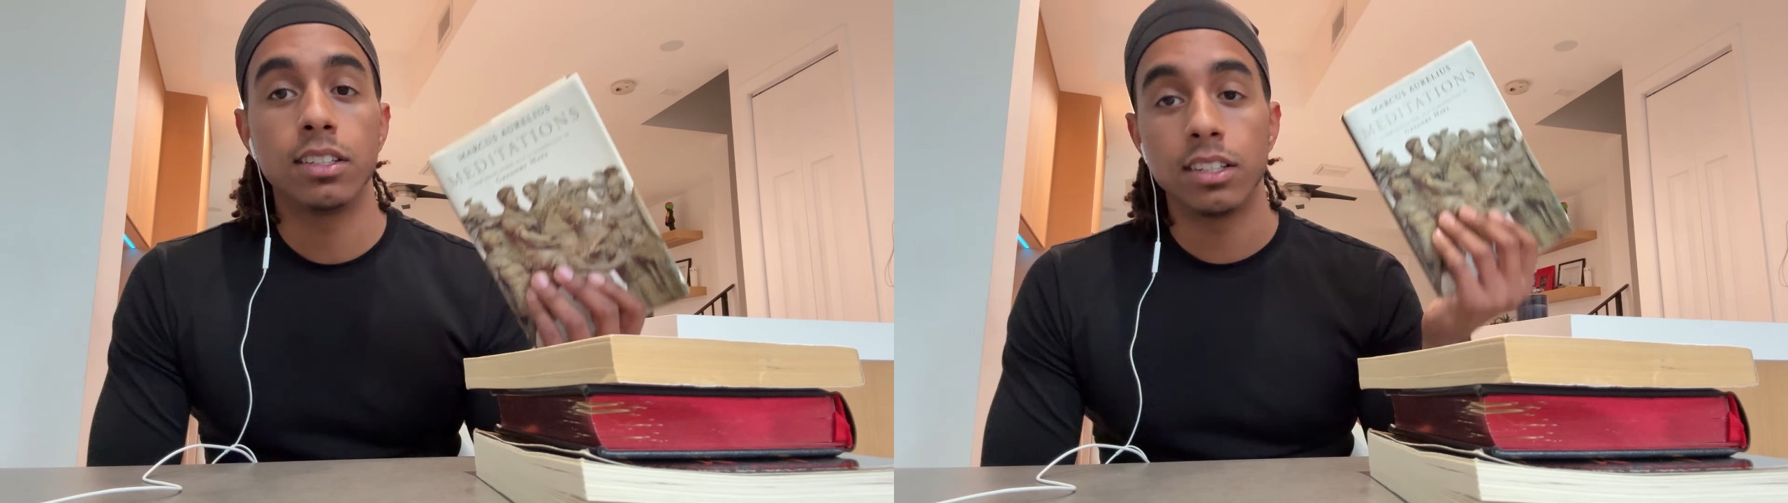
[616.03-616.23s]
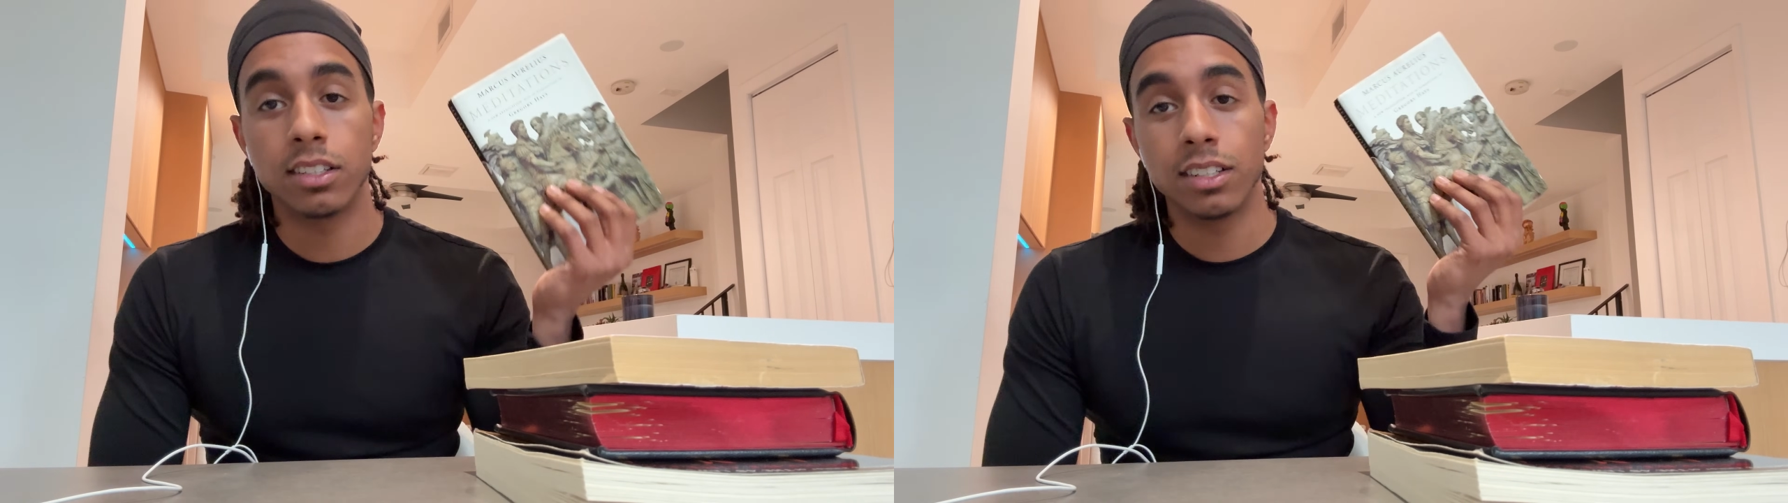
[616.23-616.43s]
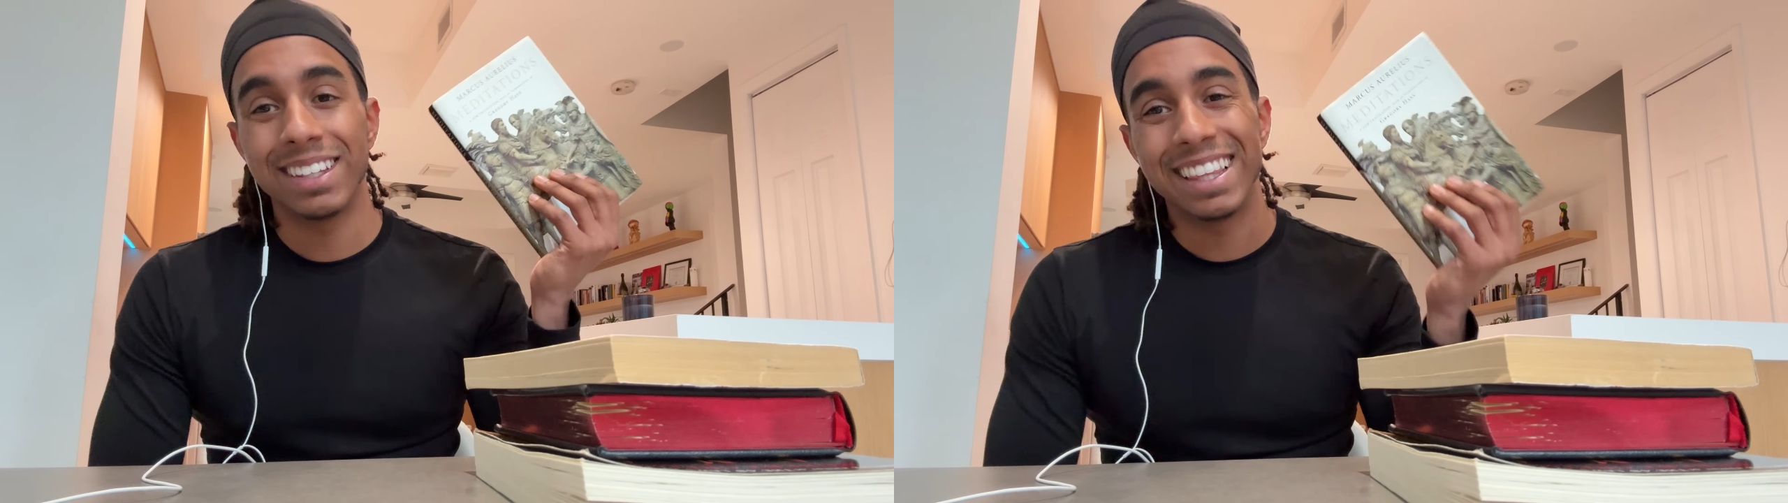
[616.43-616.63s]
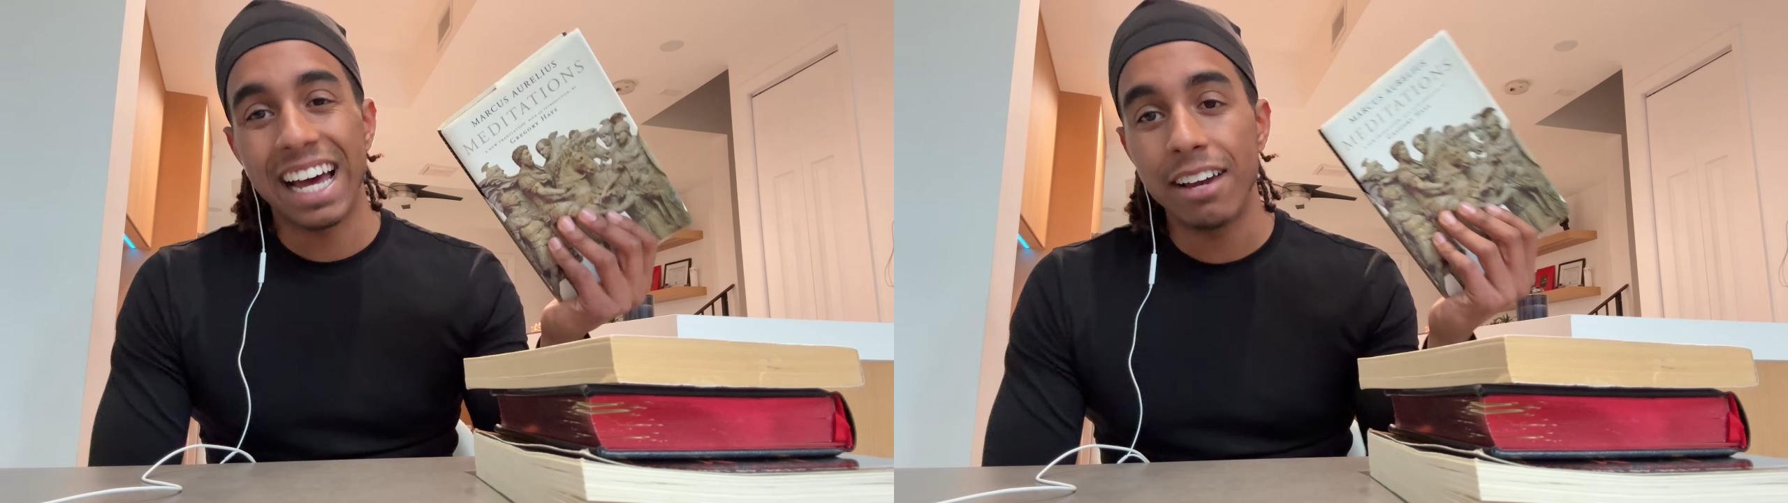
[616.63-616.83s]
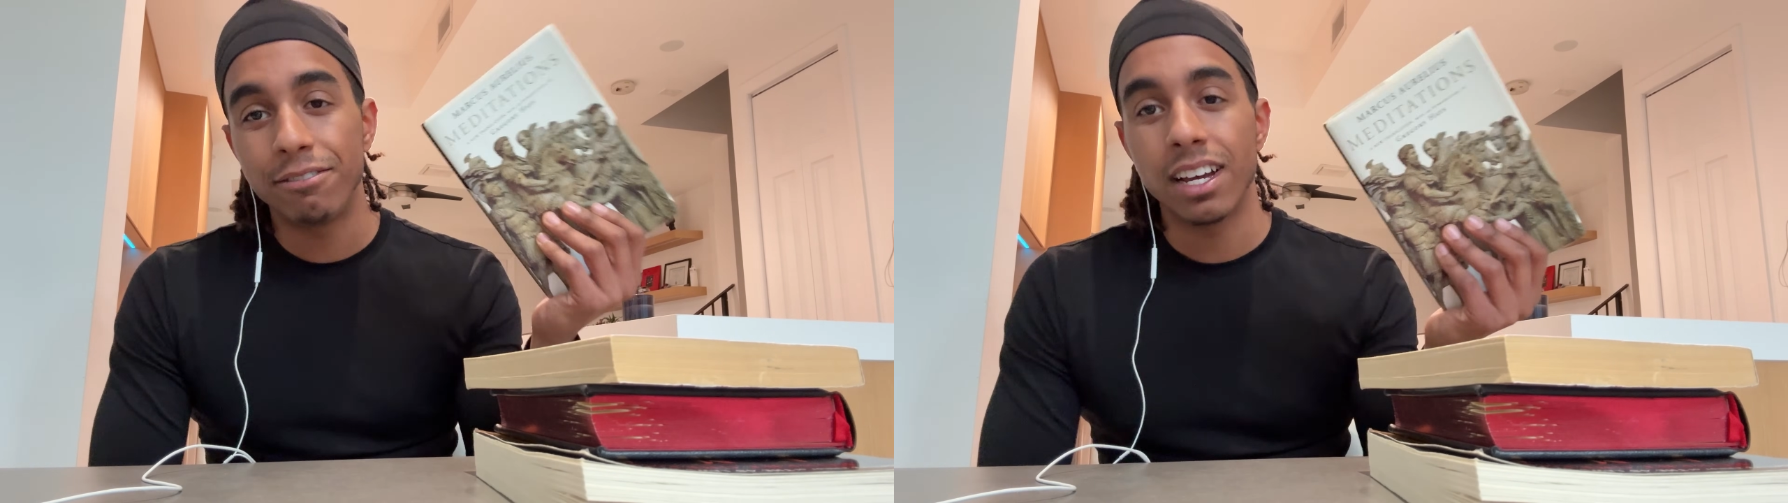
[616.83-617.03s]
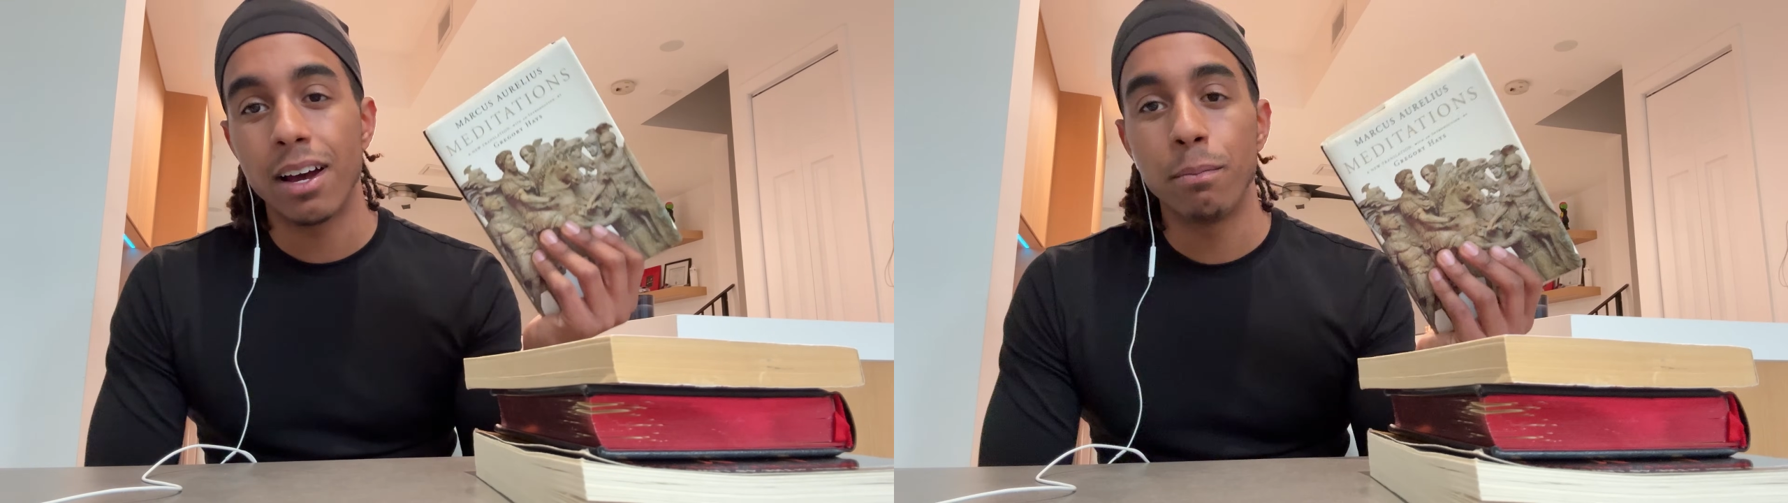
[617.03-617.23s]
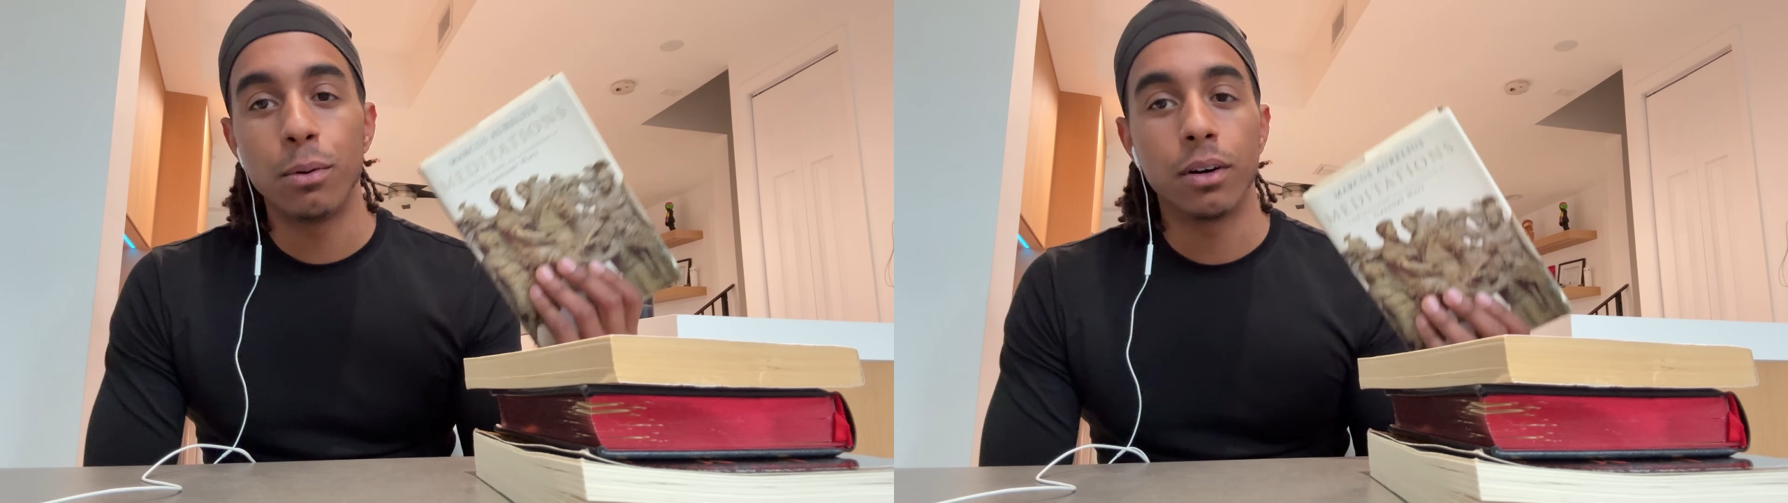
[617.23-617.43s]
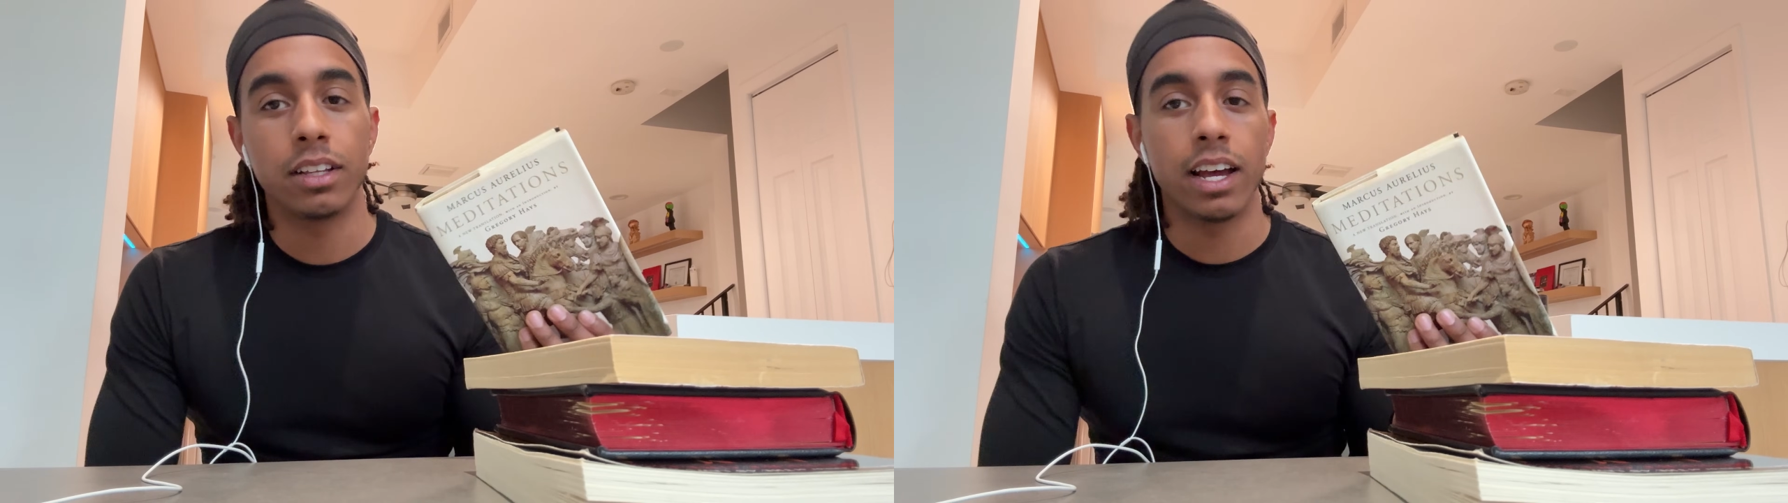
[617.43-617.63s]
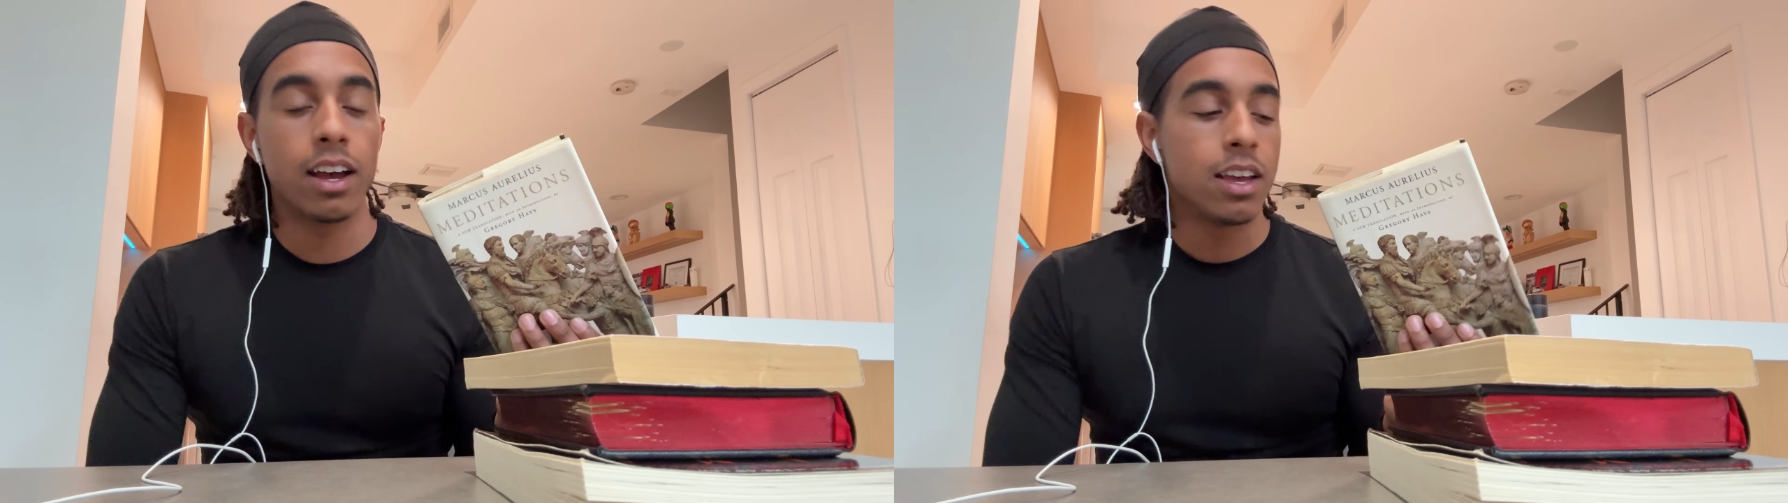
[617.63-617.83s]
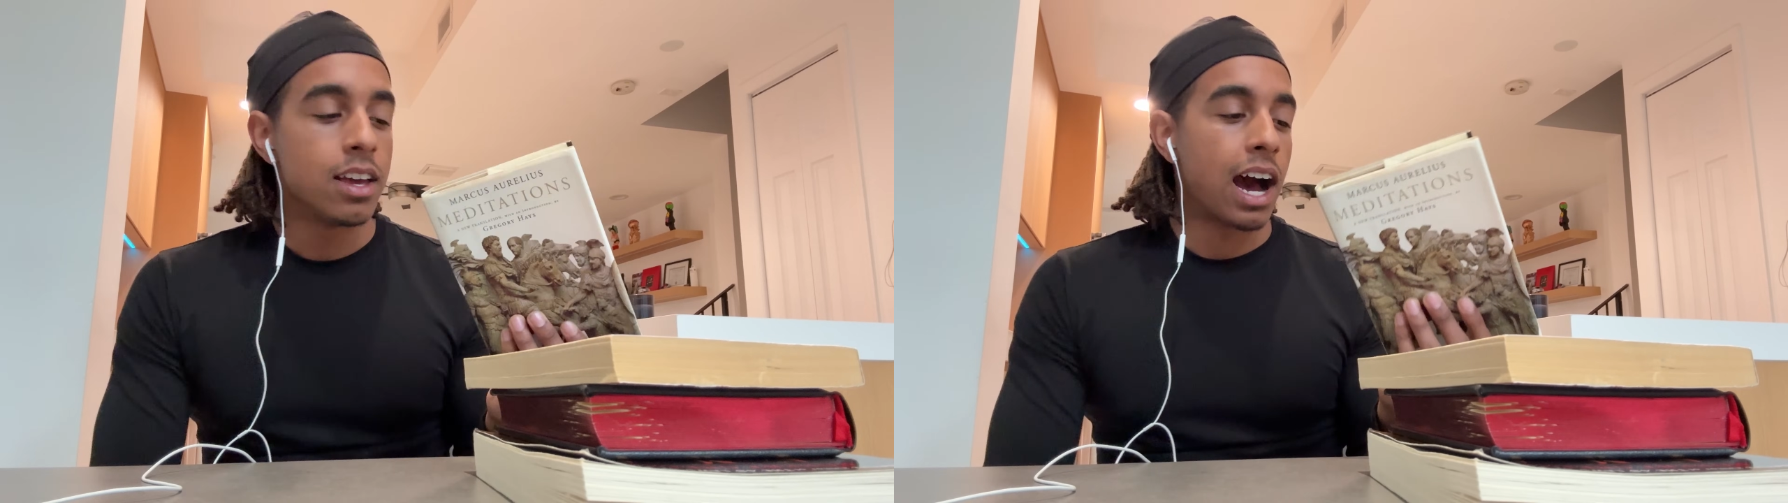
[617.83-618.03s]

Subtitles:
this is a lifetime book that